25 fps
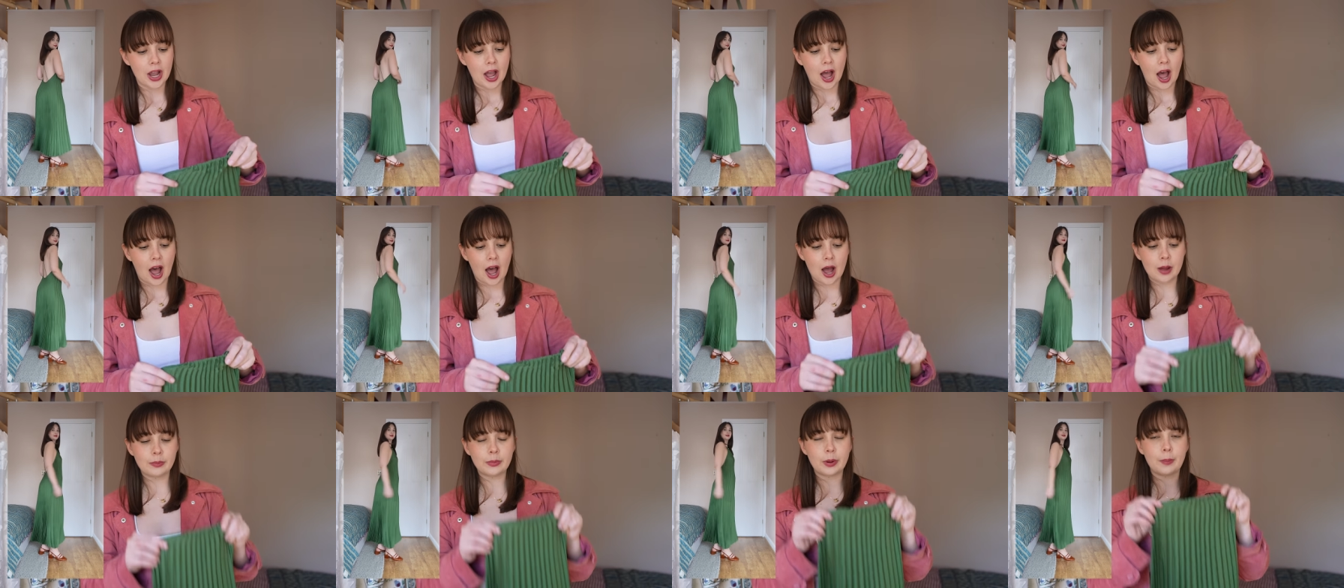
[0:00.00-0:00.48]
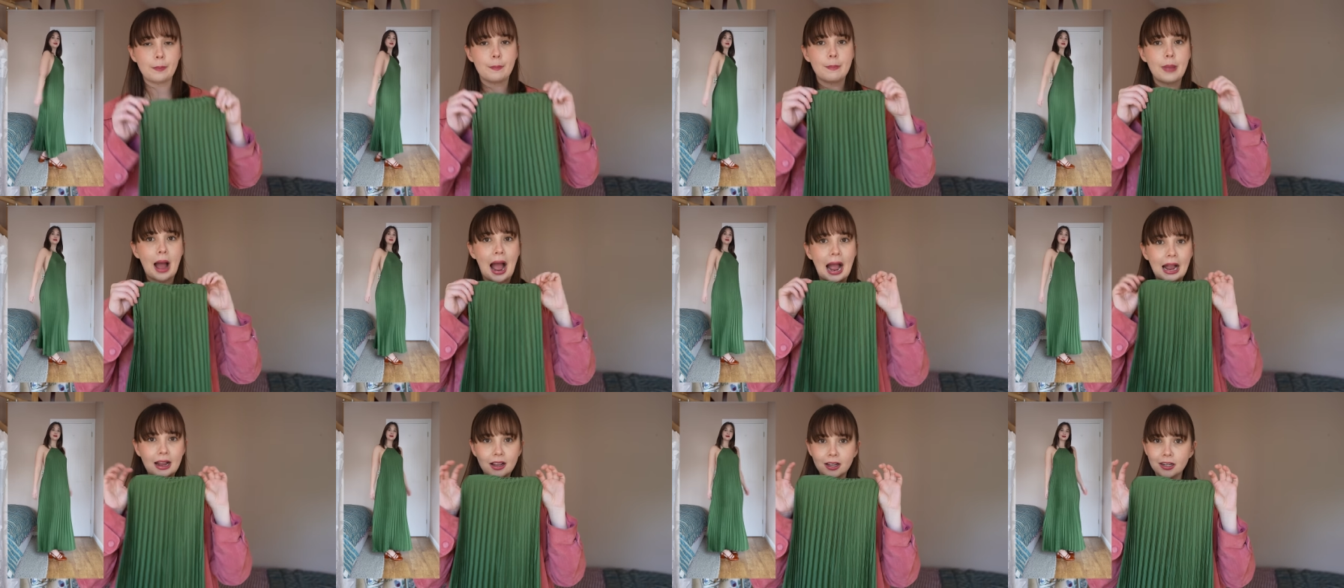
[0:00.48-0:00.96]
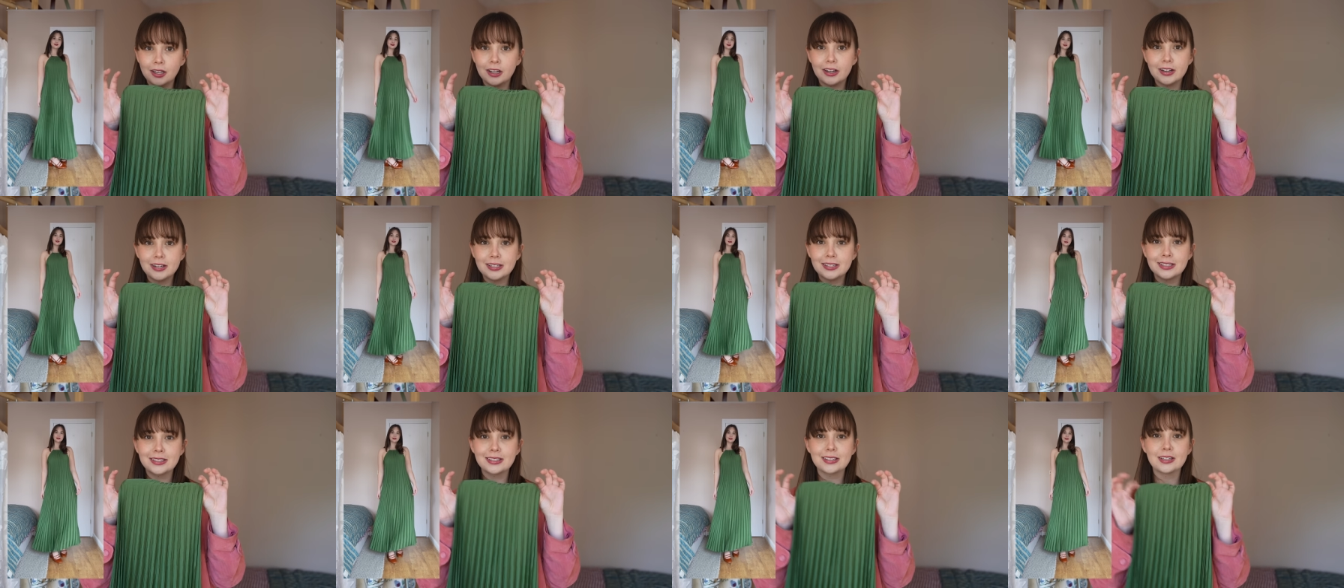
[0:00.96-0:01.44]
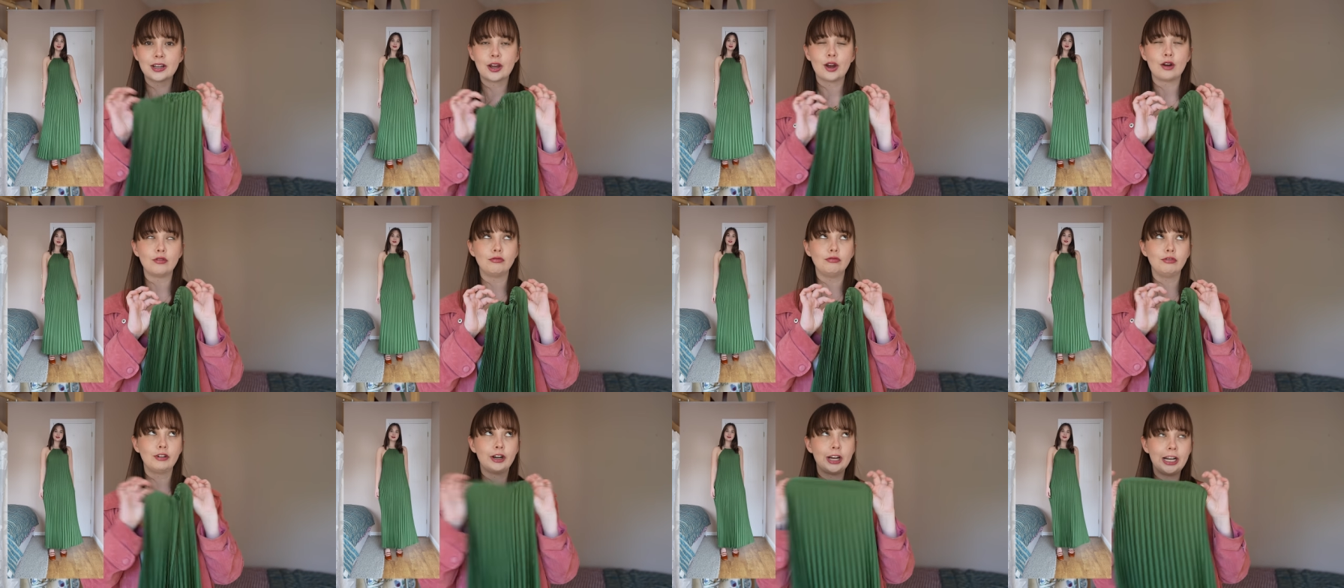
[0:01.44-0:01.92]
Um, backless,
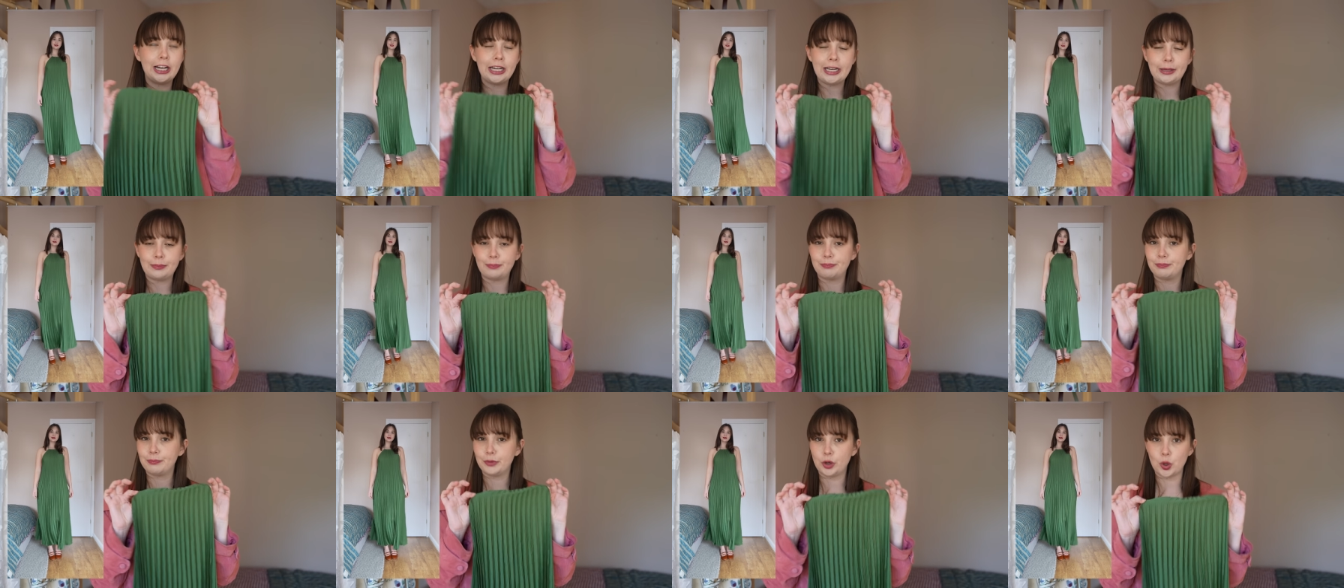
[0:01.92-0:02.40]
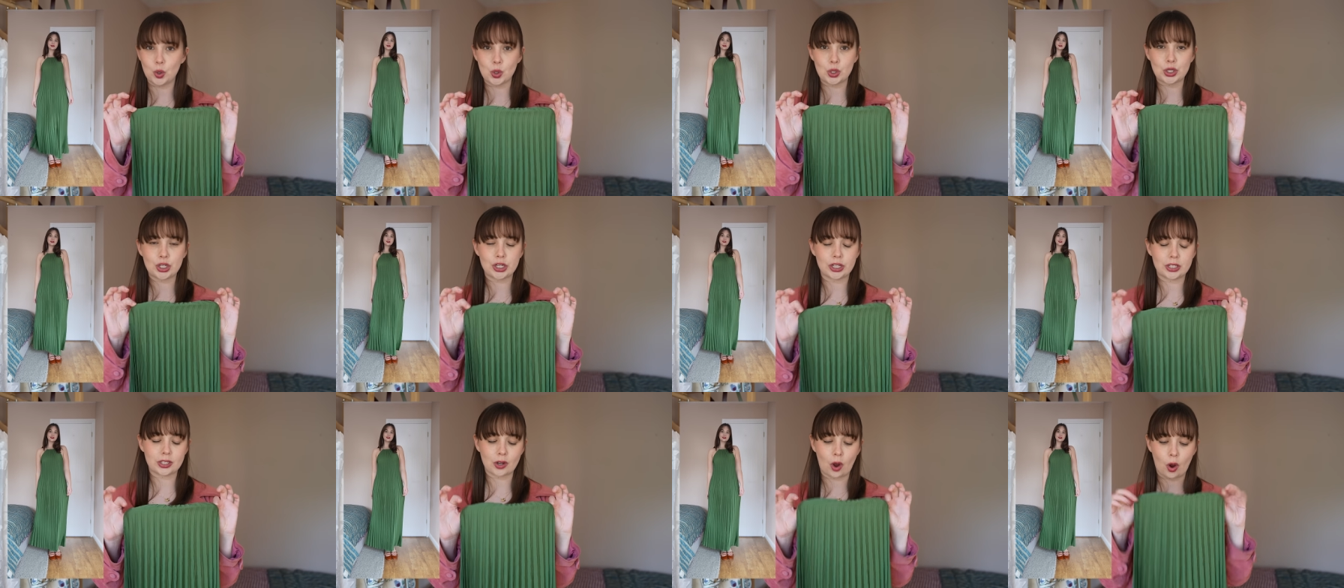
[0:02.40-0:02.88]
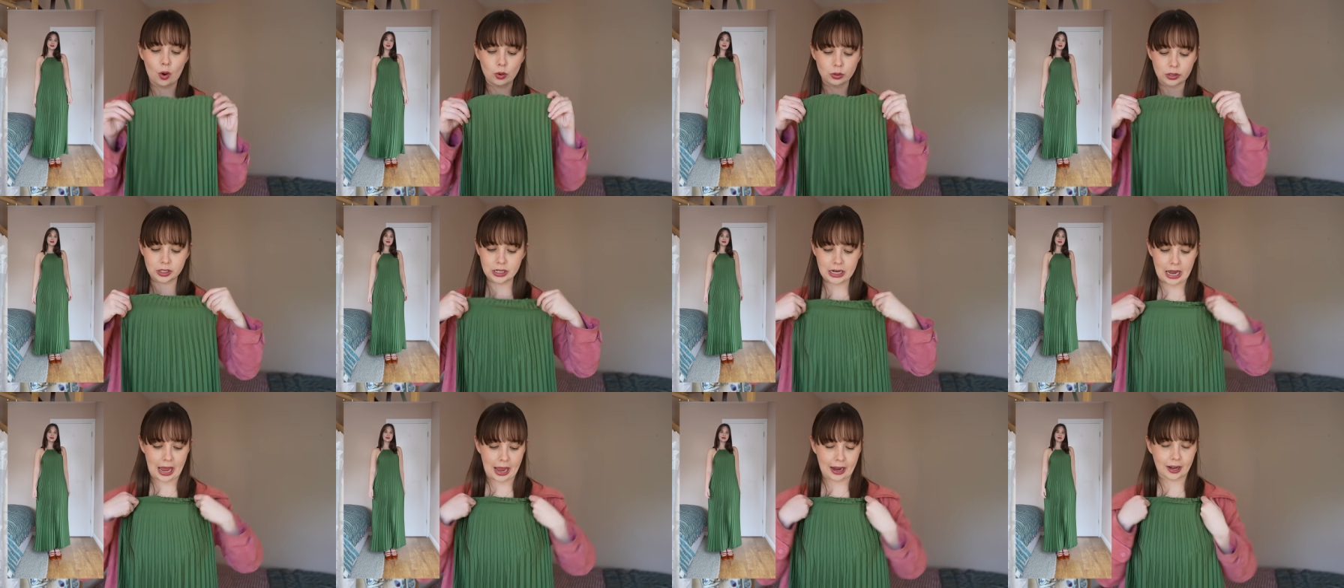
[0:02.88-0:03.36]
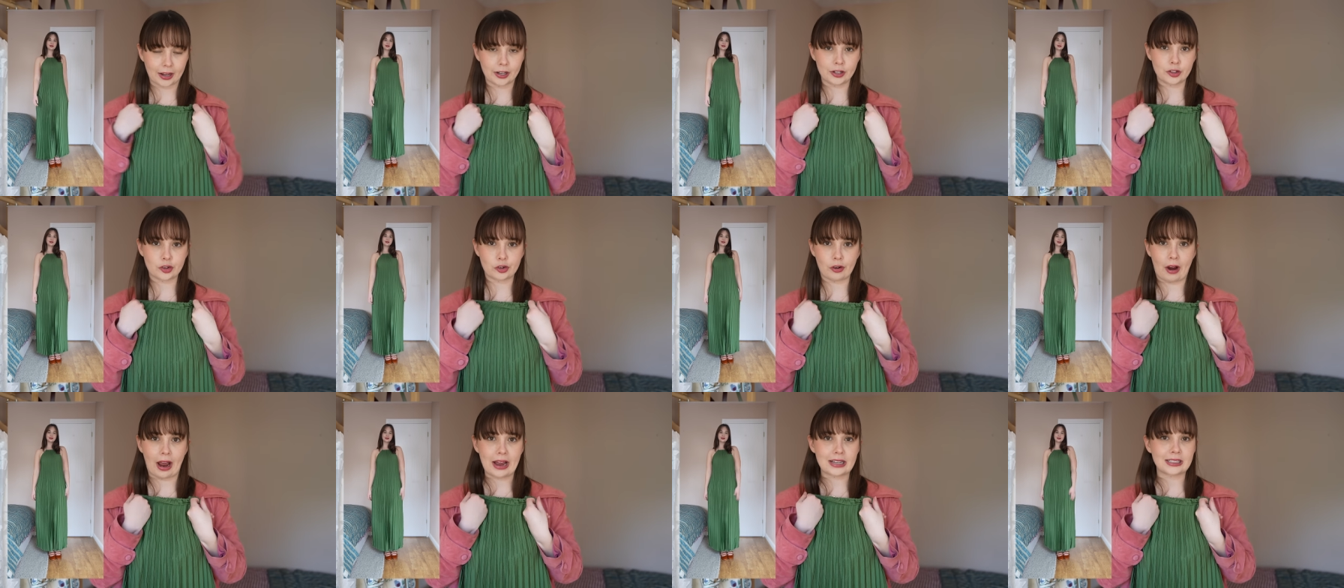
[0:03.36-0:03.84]
really gorgeous halter neck
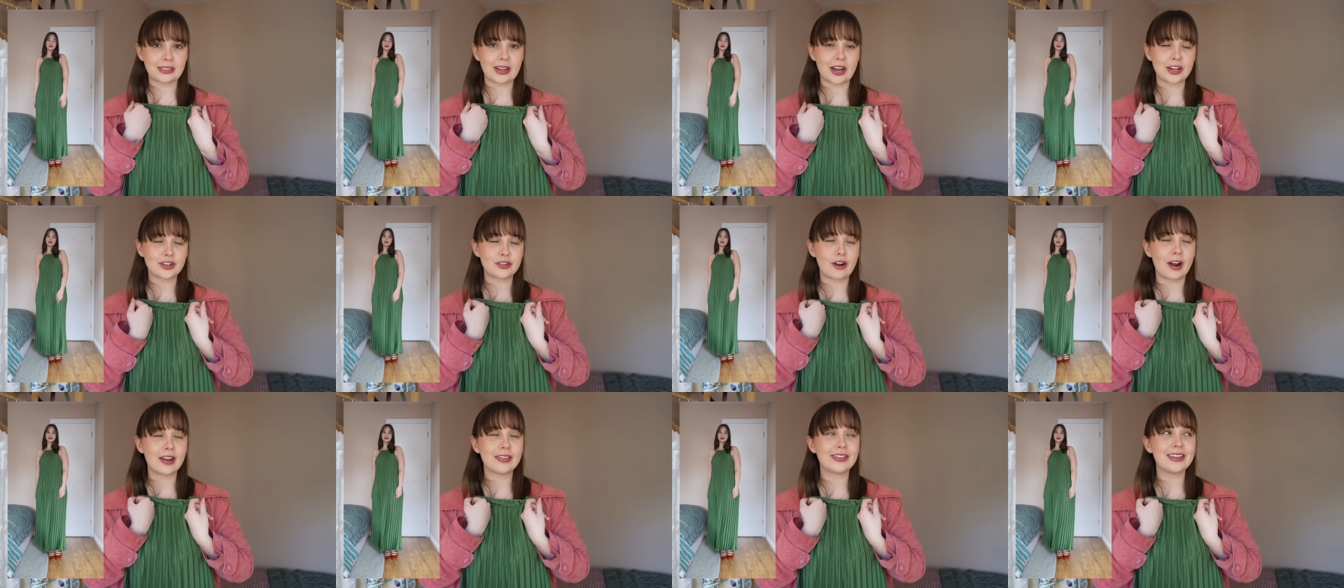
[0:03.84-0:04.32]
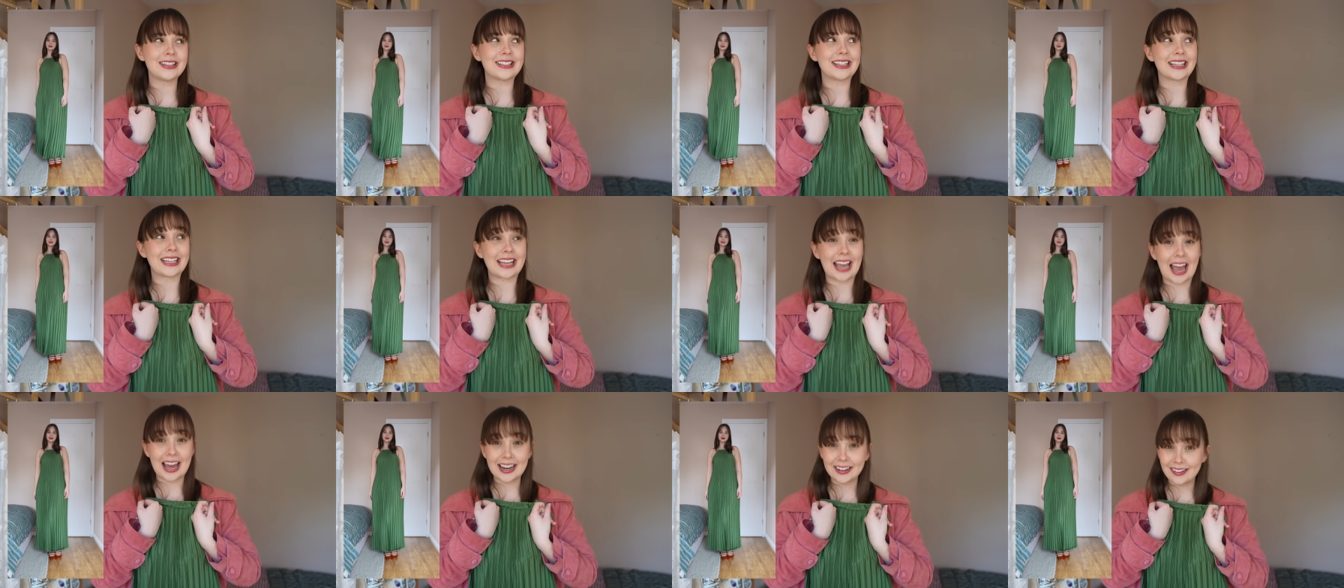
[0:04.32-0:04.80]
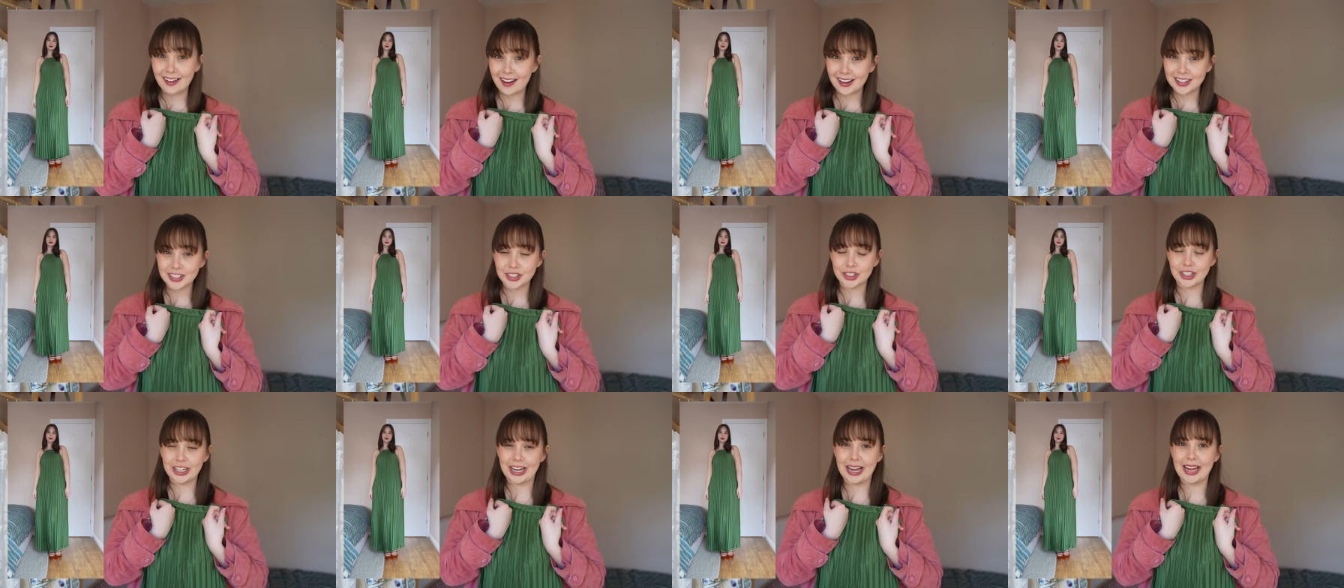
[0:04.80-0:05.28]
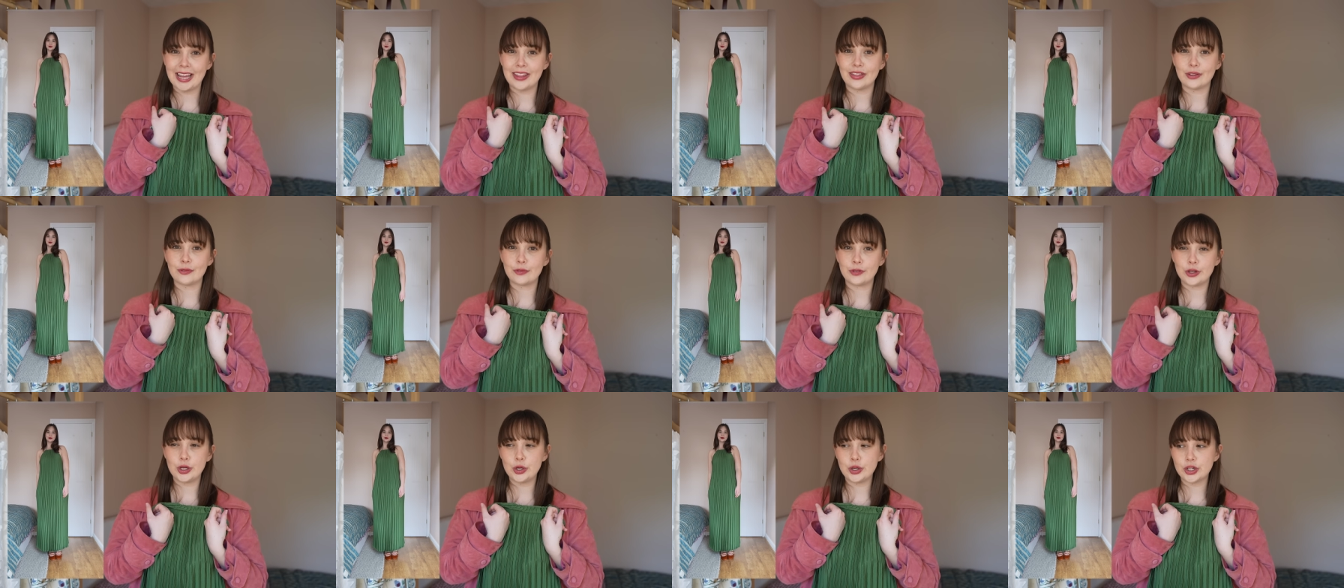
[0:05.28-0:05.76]
dress. I tried this again last year in the
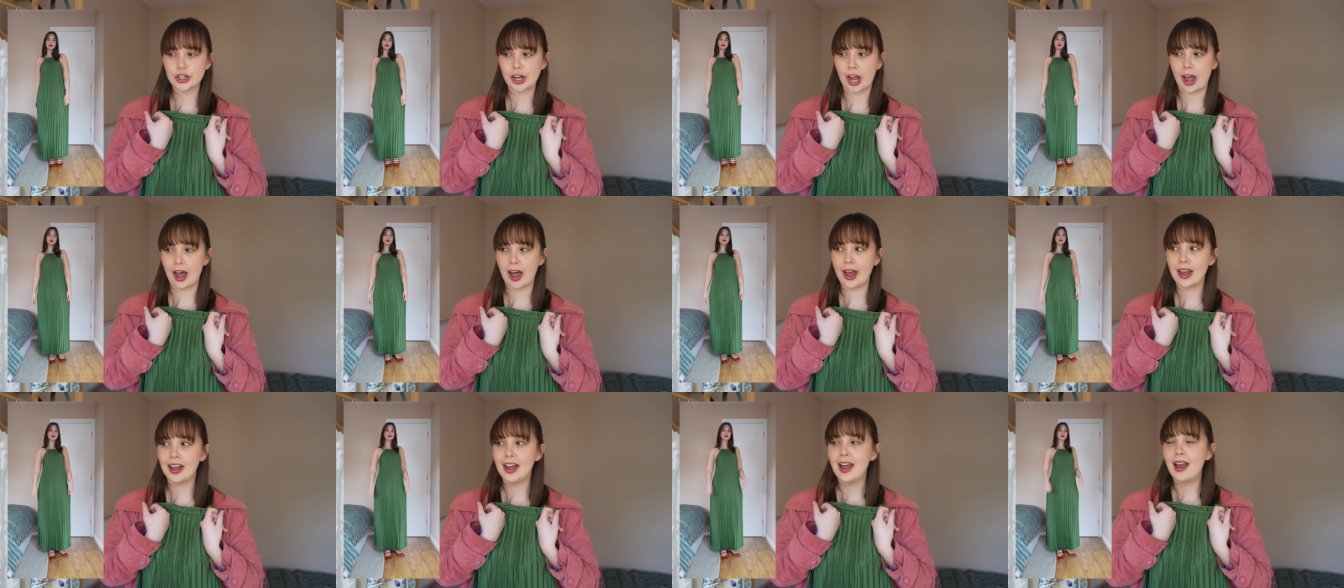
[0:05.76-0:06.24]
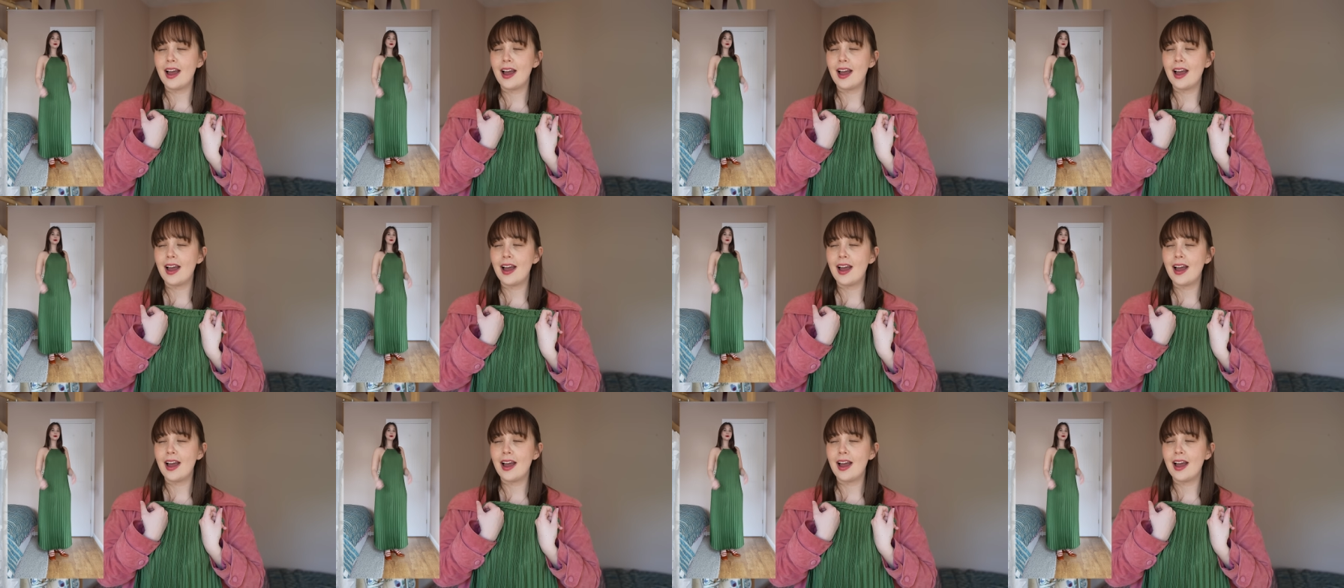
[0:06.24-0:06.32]
fuchsia